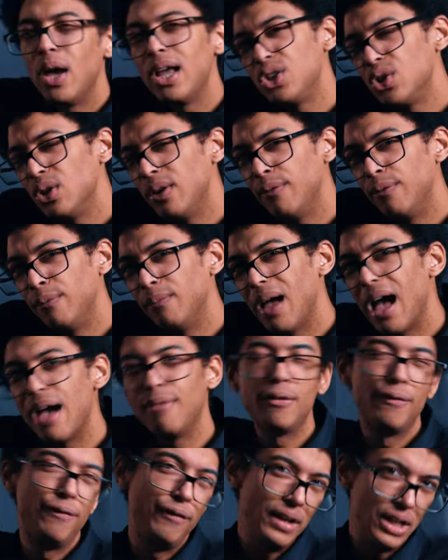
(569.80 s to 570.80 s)
you actually
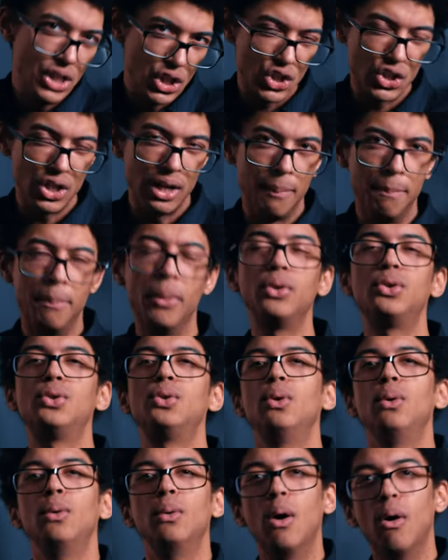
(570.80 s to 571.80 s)
ever finished a
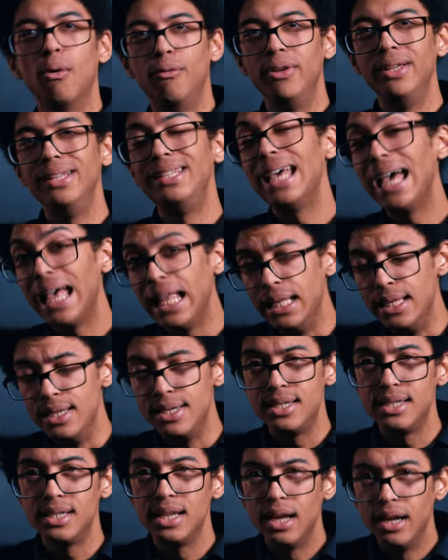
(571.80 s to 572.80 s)
bottle of
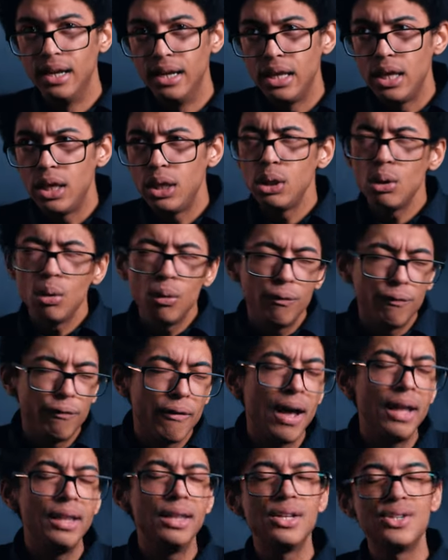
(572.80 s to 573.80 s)
Intenze, you'll
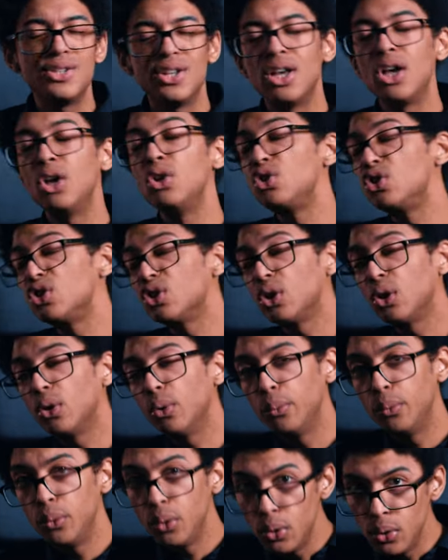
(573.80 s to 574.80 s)
find there's a
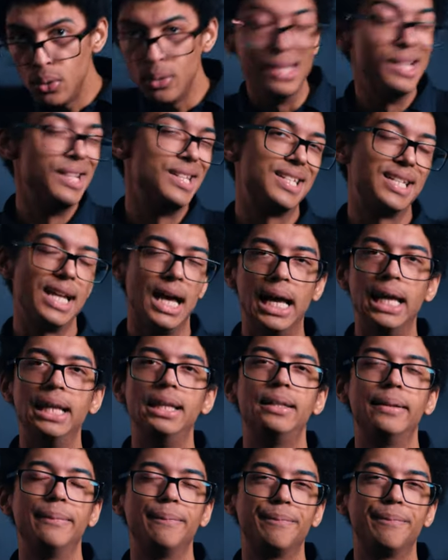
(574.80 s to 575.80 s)
screw inside.